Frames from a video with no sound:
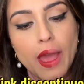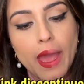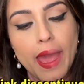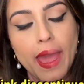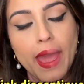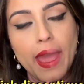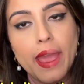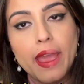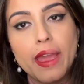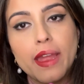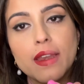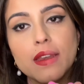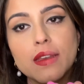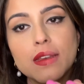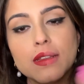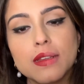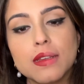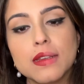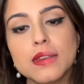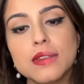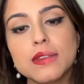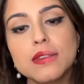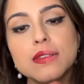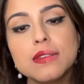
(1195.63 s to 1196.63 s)
and
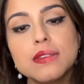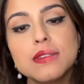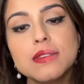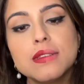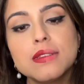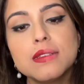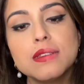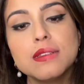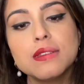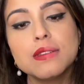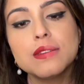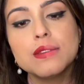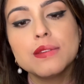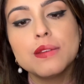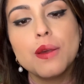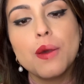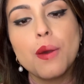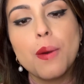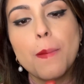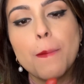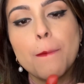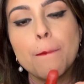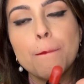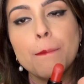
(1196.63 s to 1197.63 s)
it is this
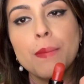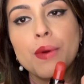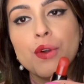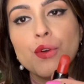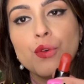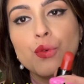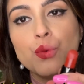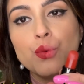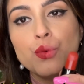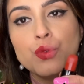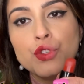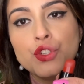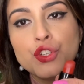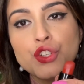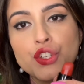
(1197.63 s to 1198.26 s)
maroon